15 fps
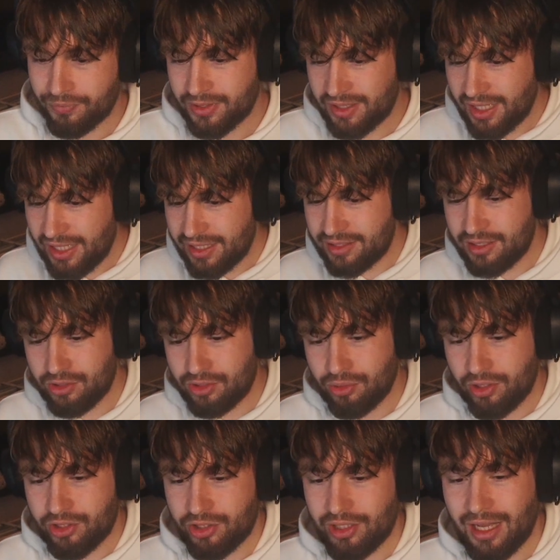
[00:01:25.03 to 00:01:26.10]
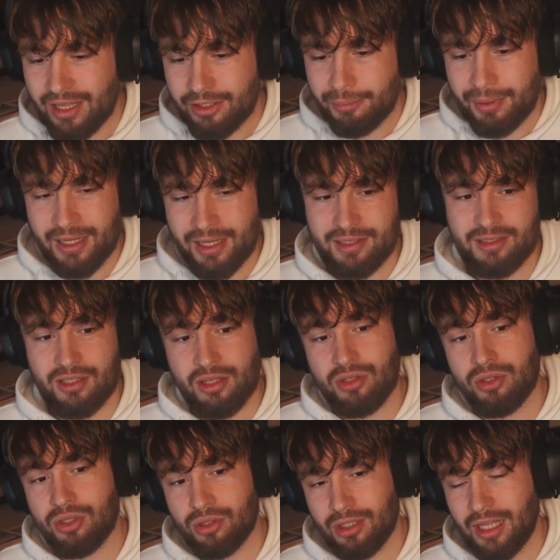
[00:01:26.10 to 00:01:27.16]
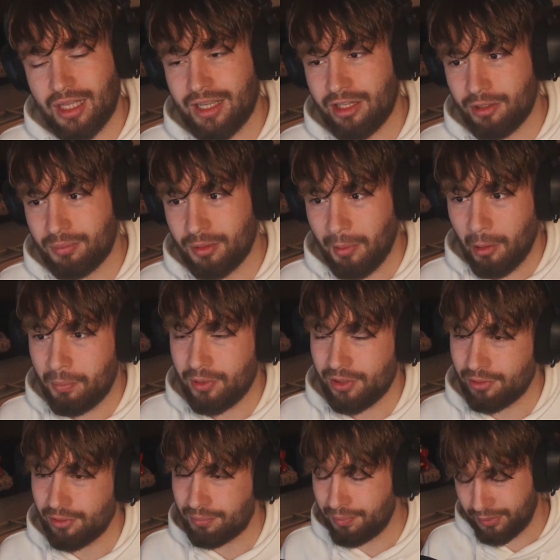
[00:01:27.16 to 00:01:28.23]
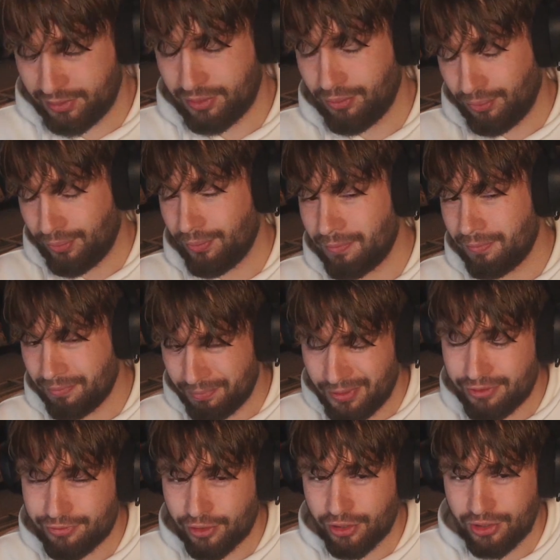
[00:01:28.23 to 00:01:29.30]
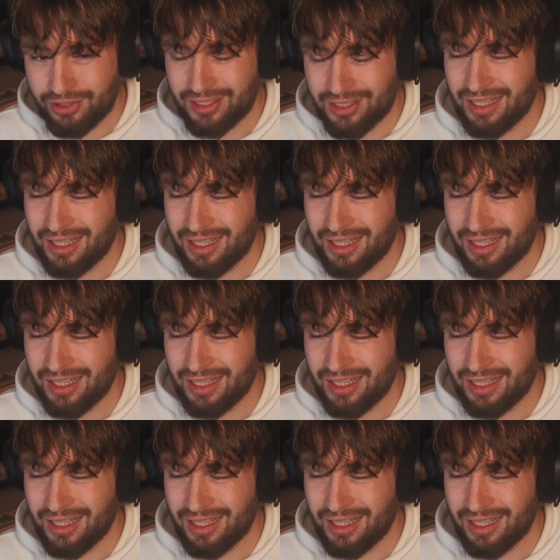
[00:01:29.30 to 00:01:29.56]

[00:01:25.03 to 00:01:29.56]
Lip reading: These situations are the best to go lineup, in my opinion. But before you say